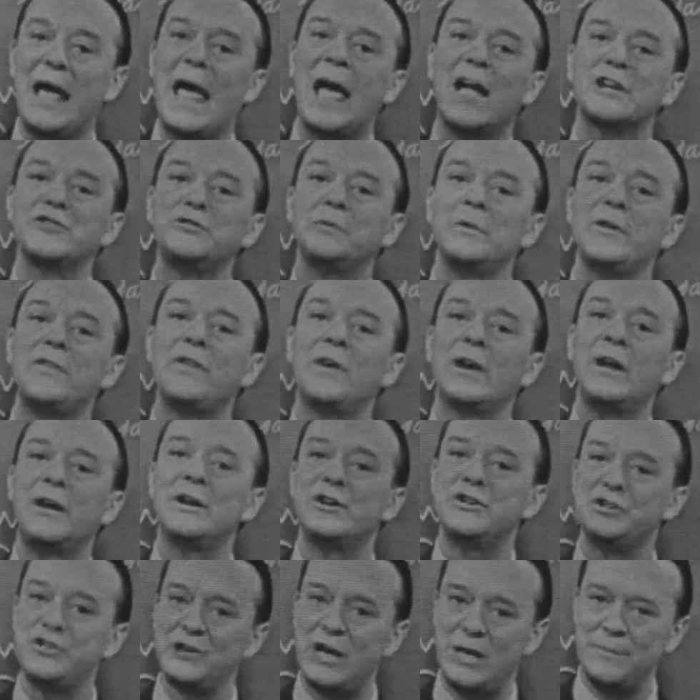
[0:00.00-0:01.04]
actually the letter
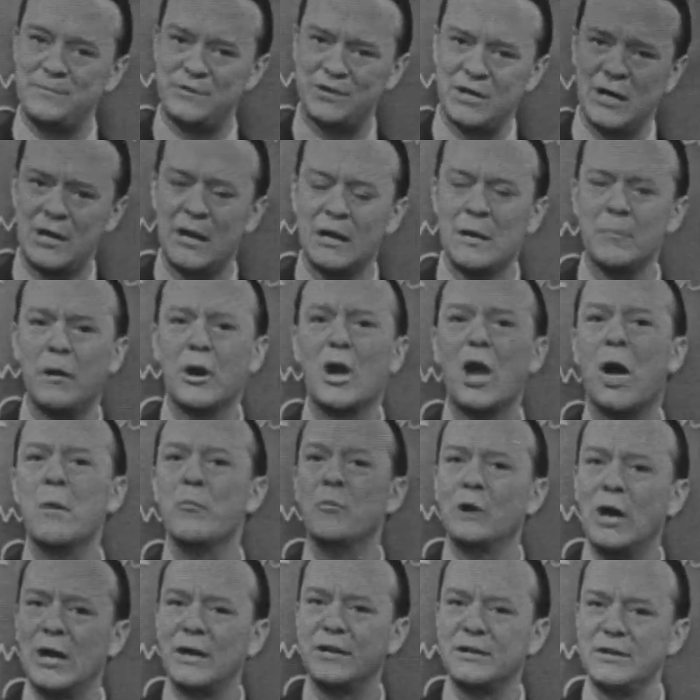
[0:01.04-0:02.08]
shapes become
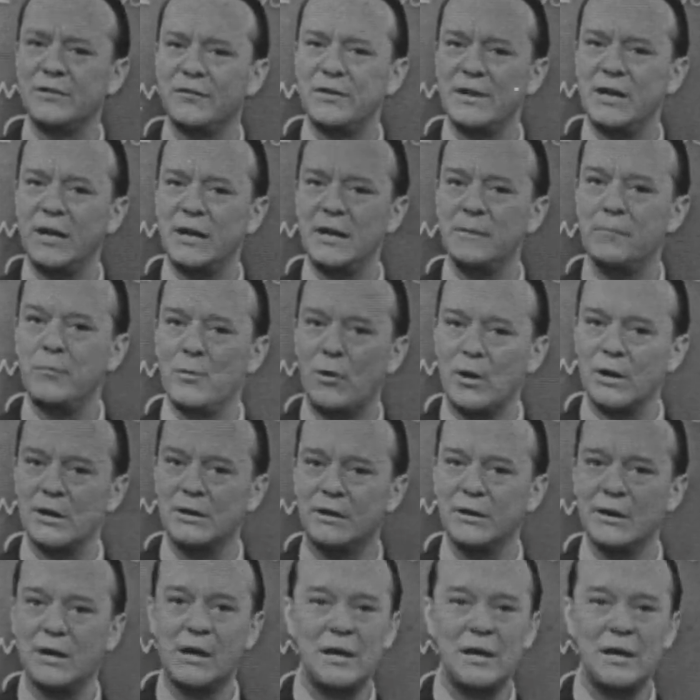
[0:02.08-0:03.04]
relatively unimportant.